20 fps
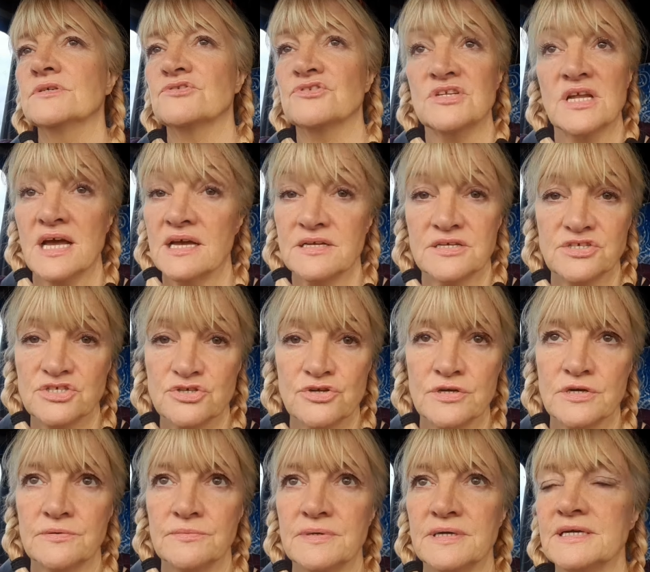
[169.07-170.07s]
Started it
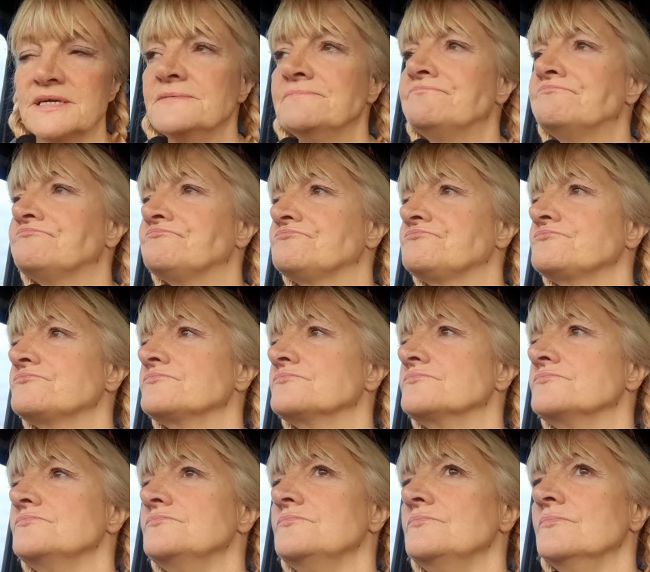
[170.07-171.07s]
straight away.
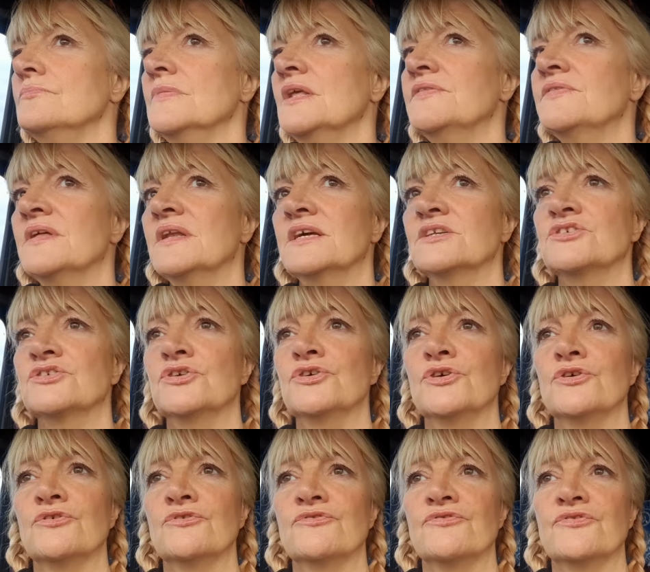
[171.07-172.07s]
Then I
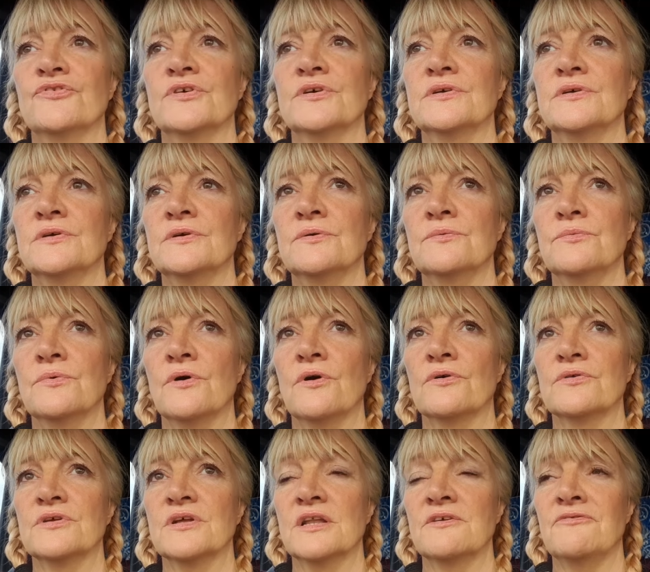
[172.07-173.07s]
drove
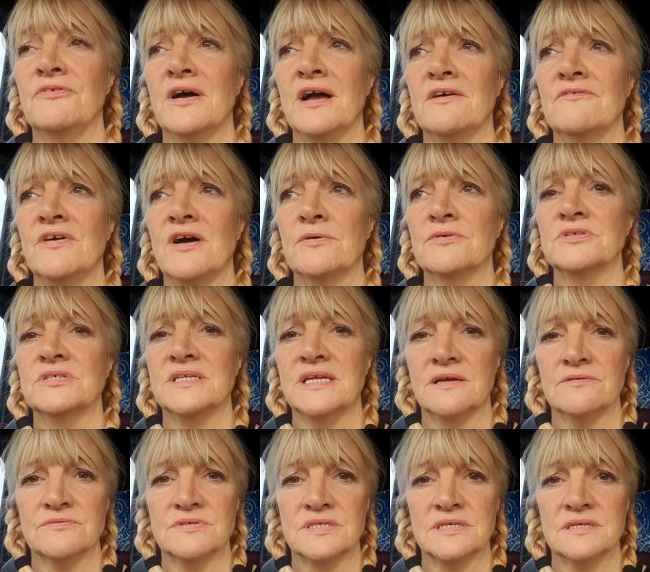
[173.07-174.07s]
nearly 5 hours
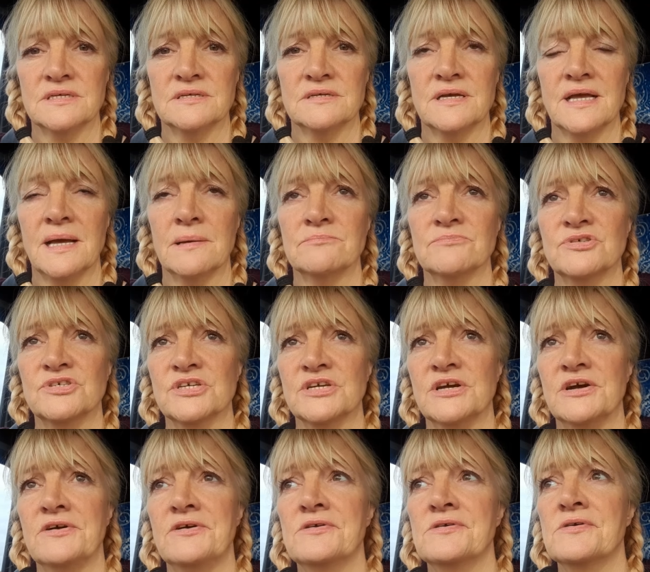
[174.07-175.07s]
down to
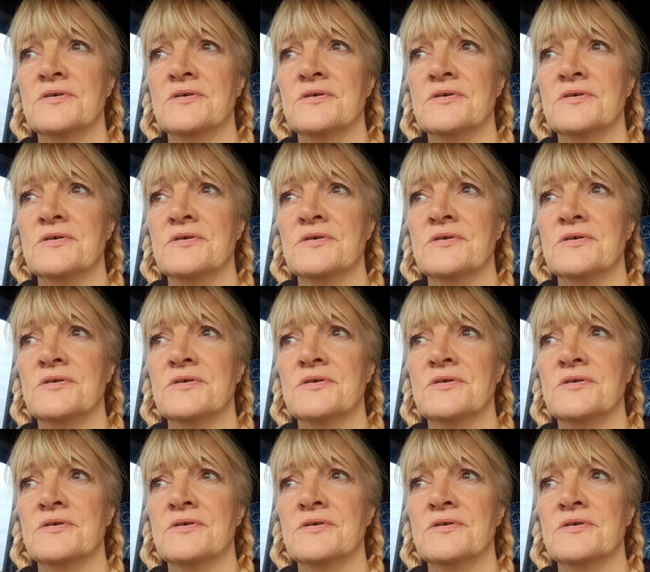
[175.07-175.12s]
Hampshire.